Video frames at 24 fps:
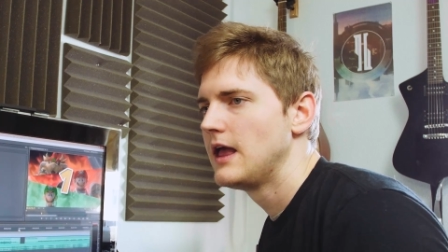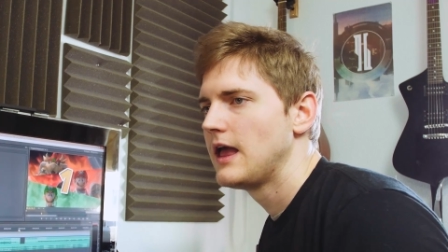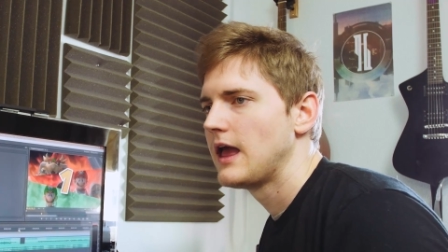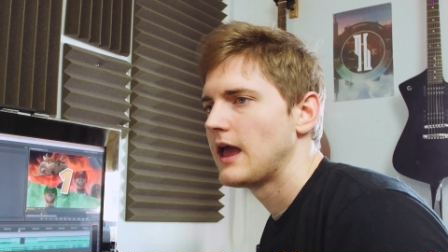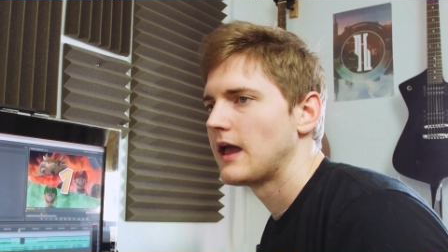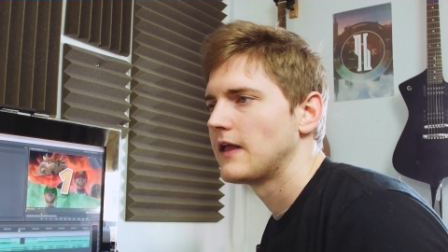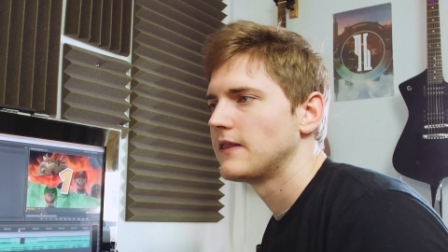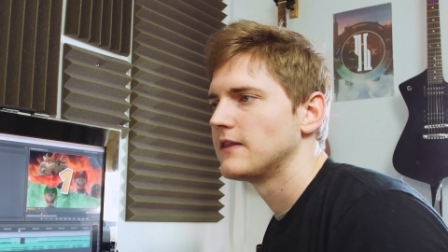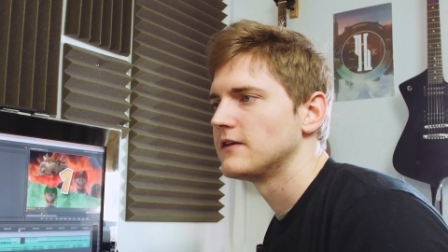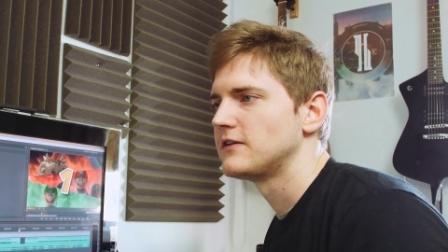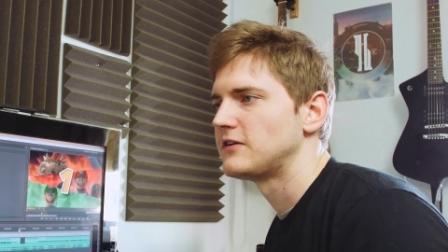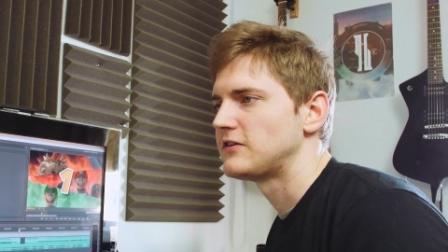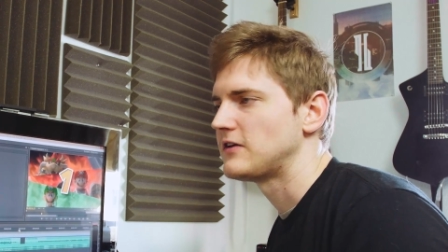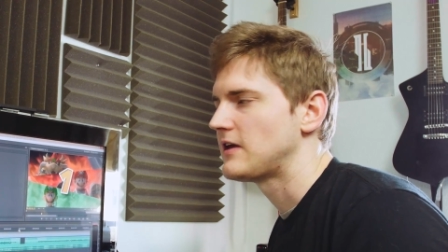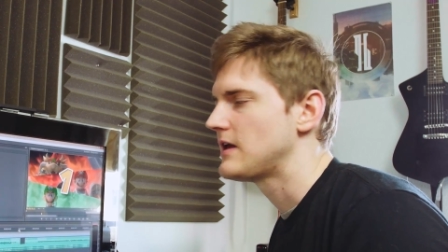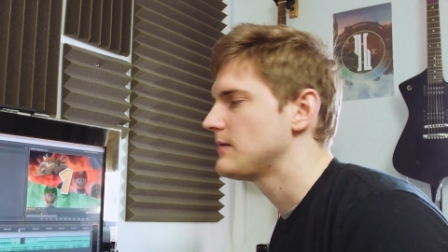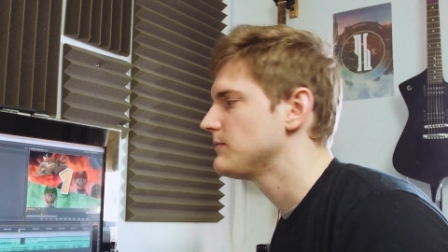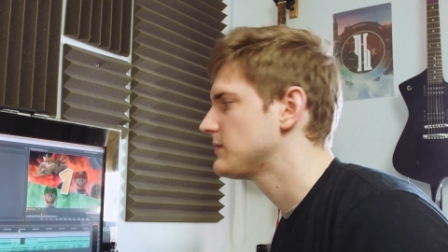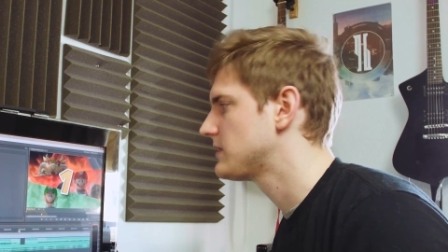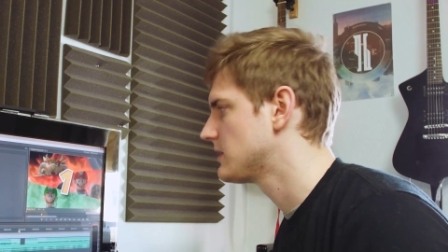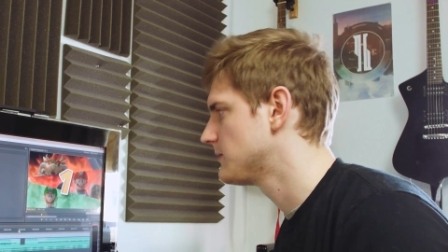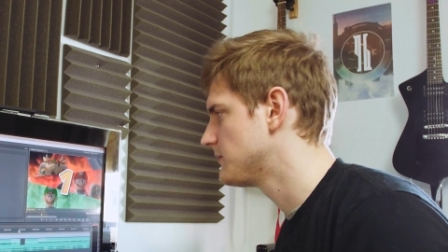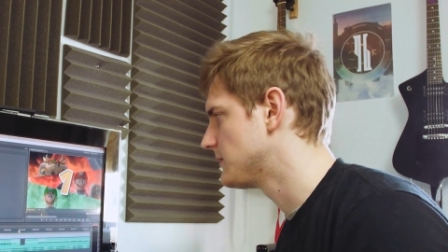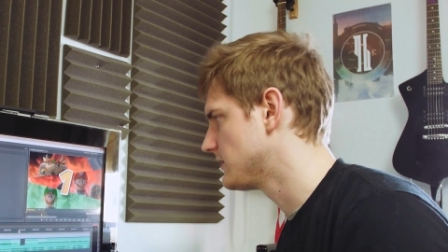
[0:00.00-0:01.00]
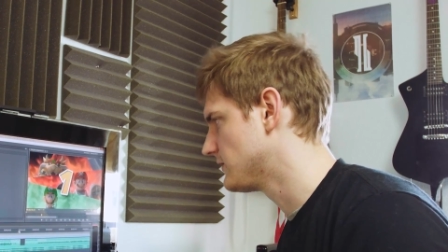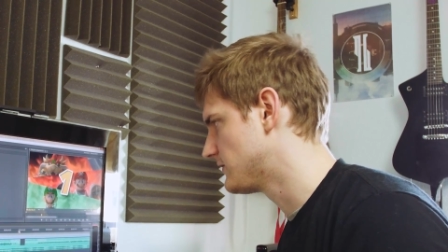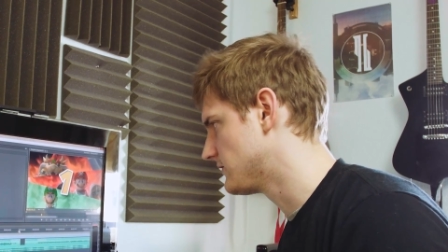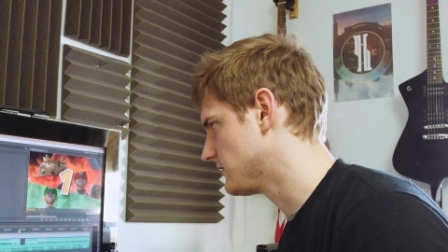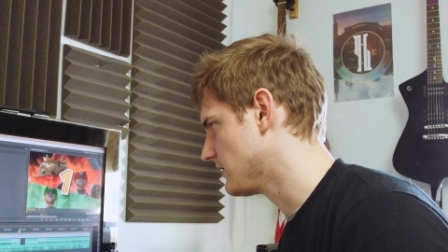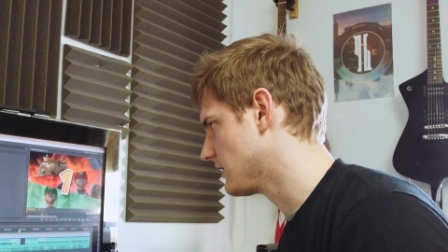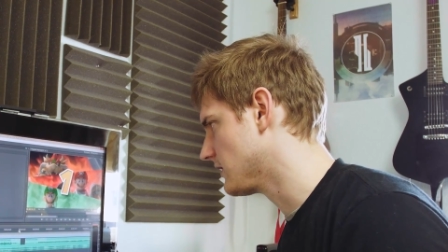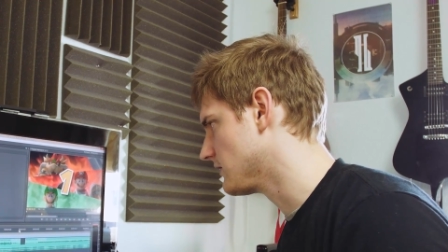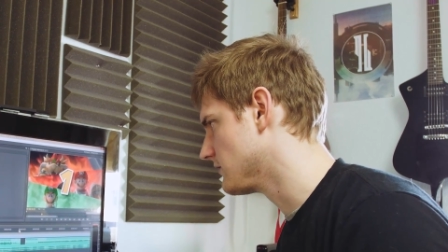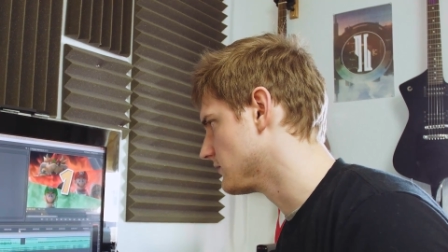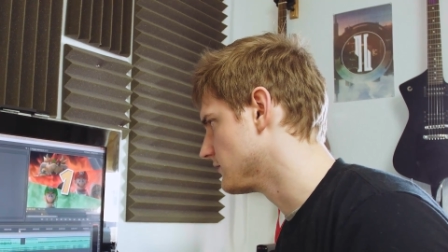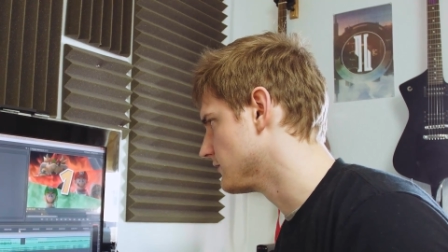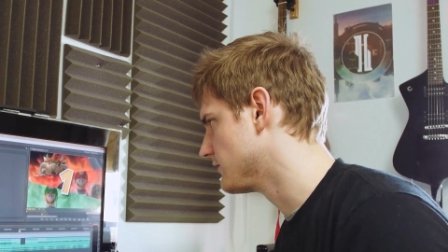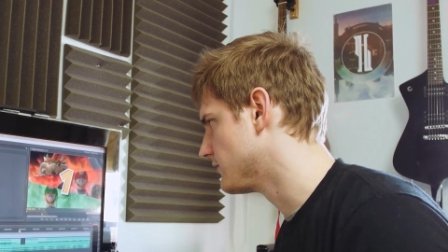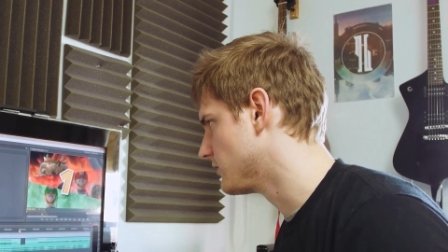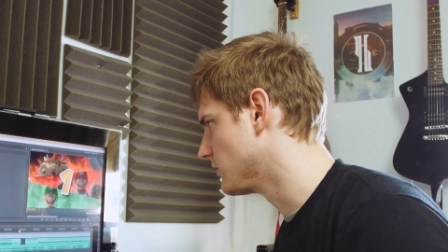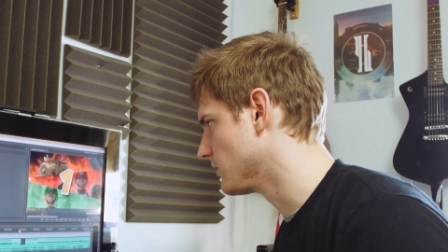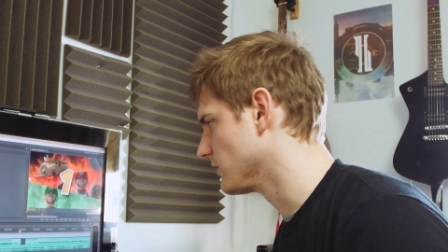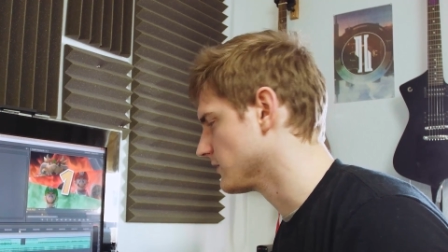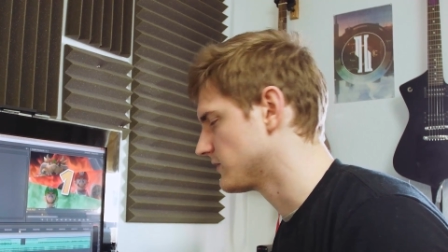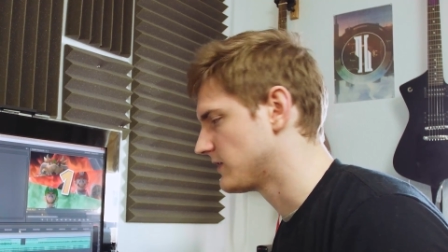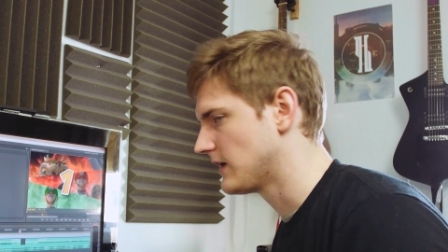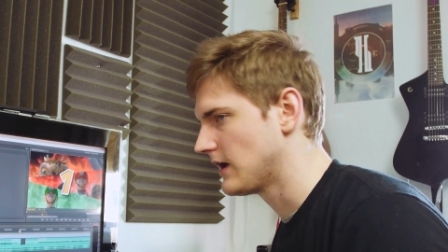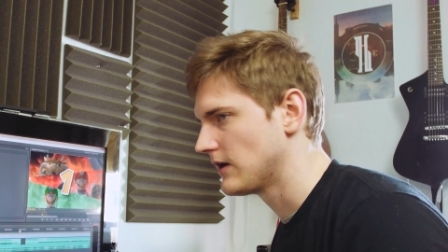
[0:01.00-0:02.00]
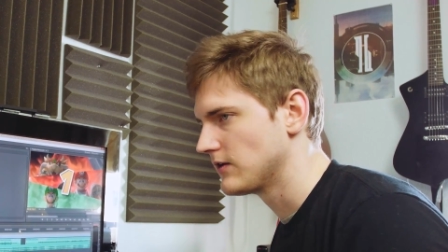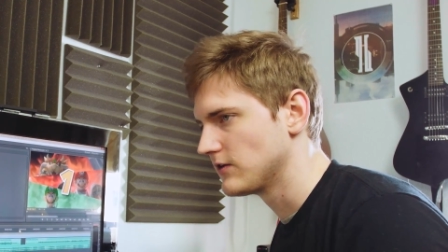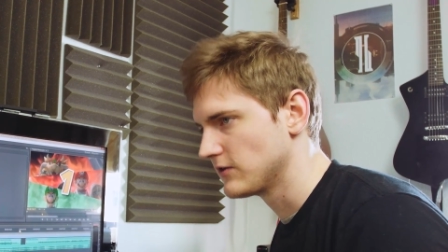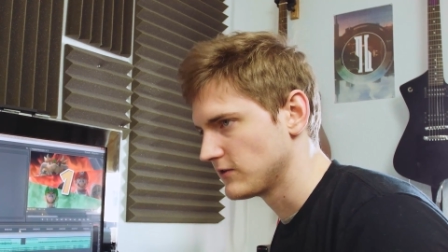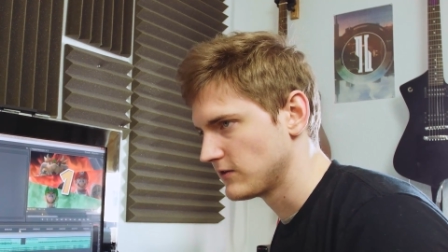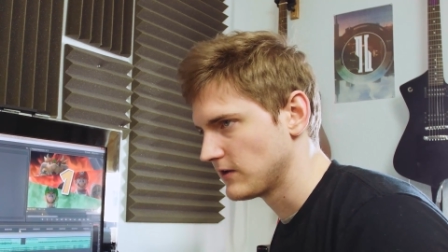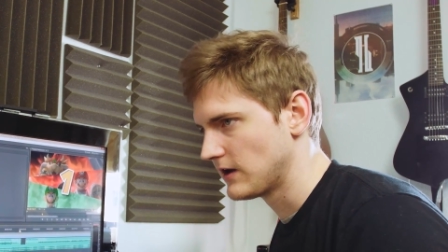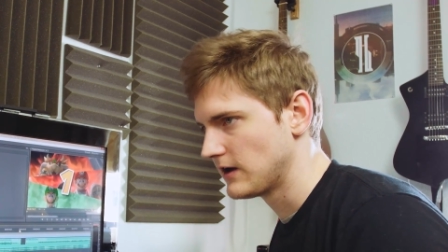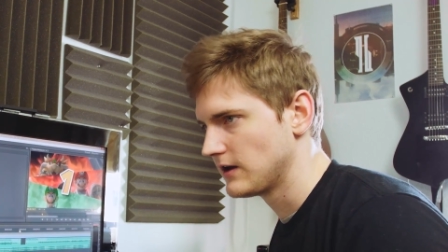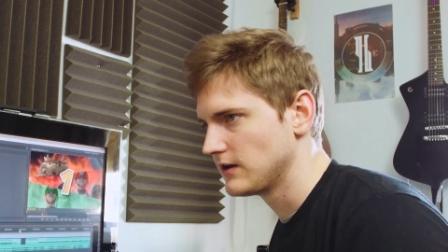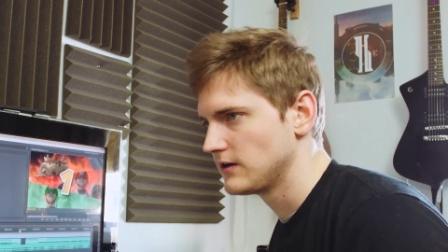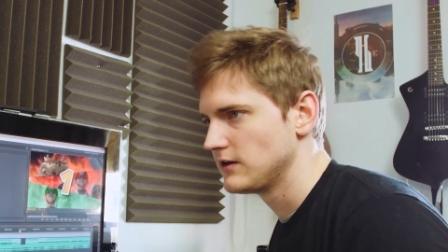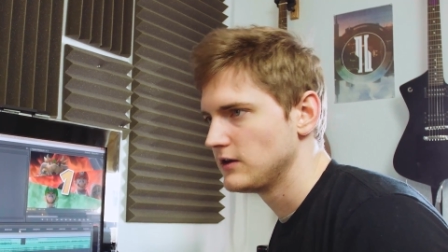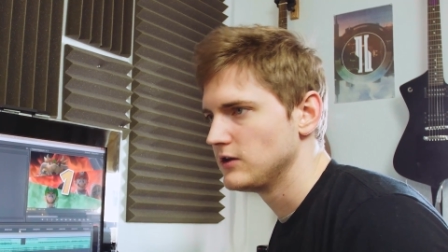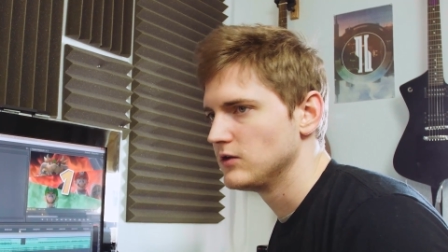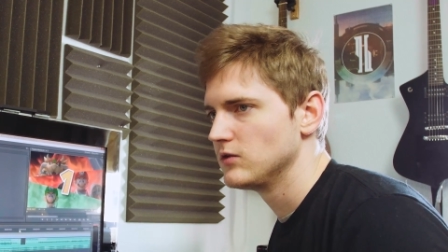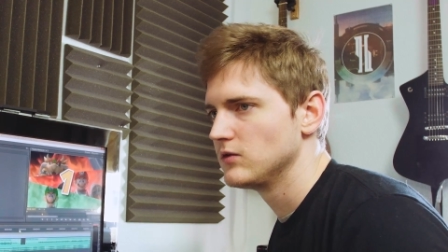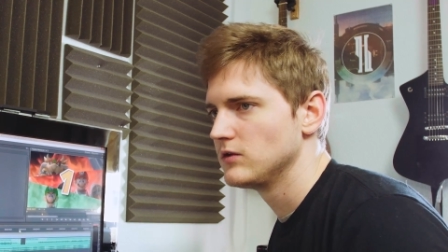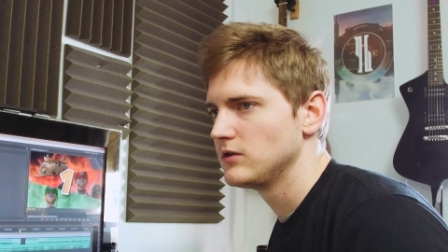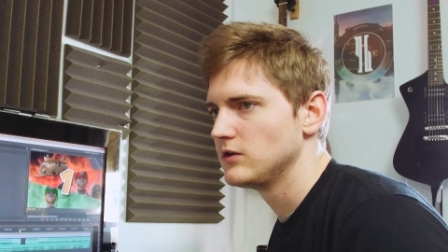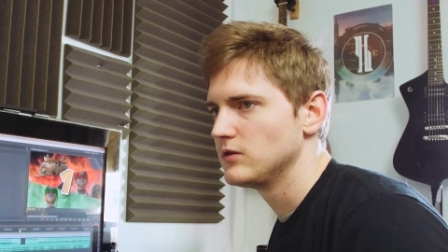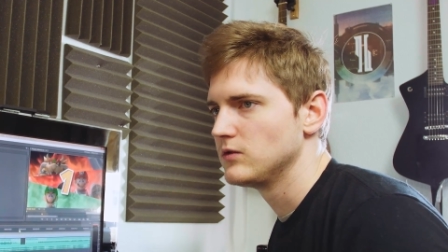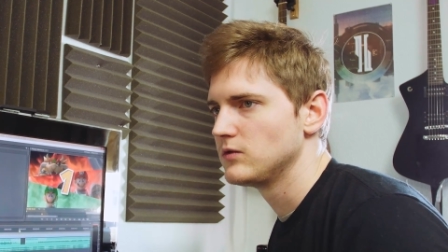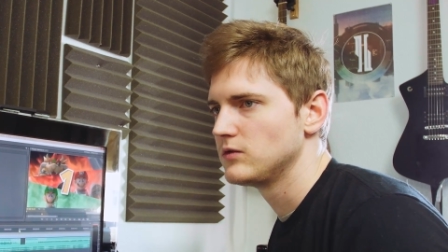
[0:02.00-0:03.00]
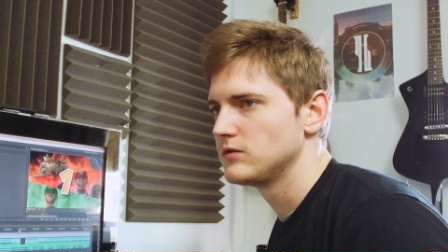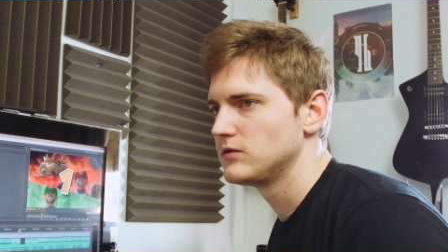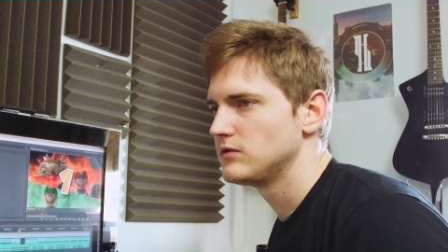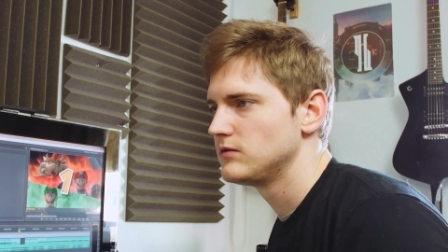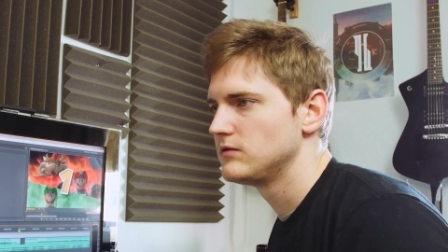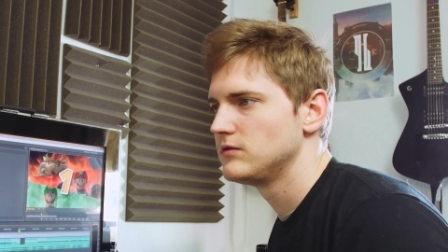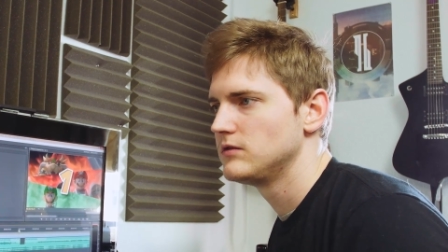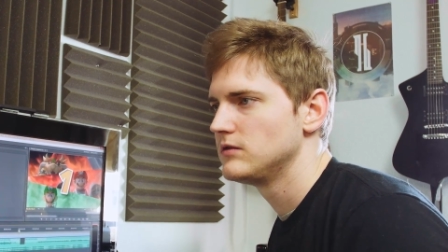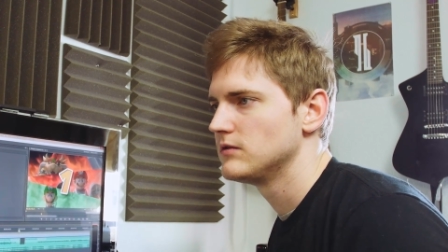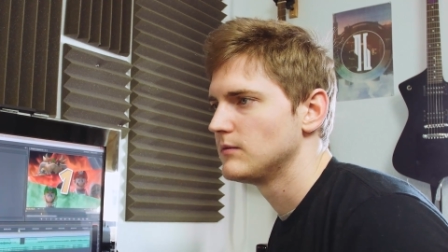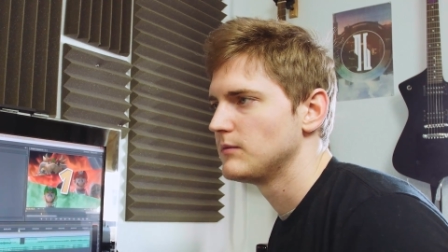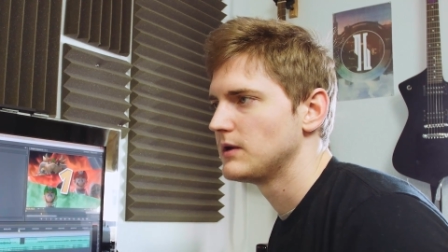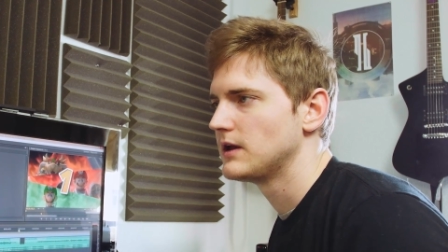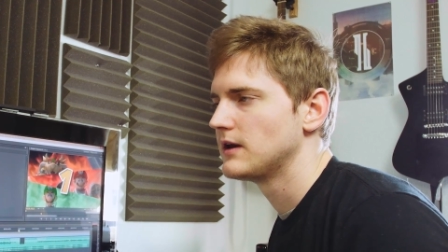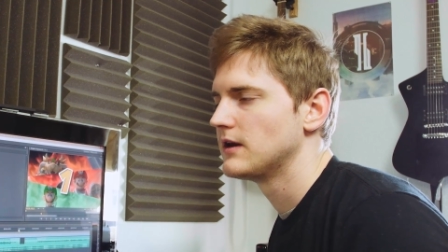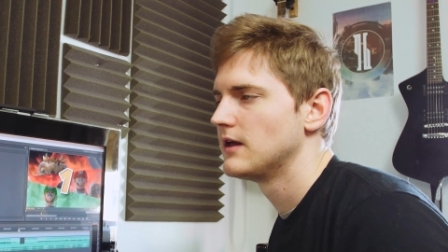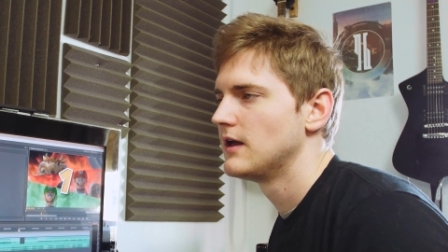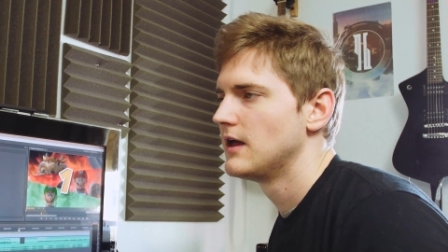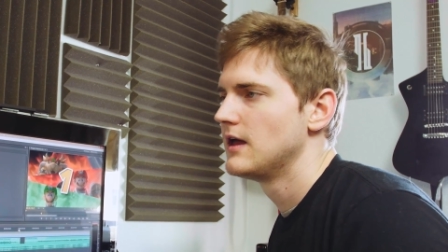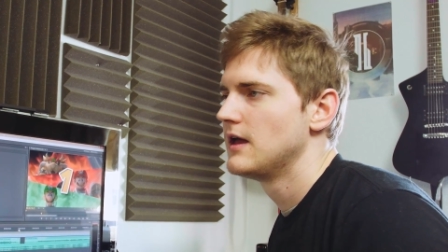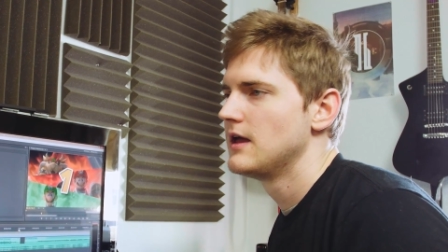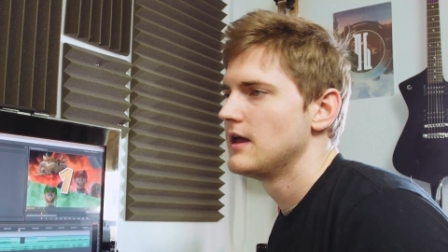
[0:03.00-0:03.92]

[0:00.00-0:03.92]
And the same can be said for sound design. I mean,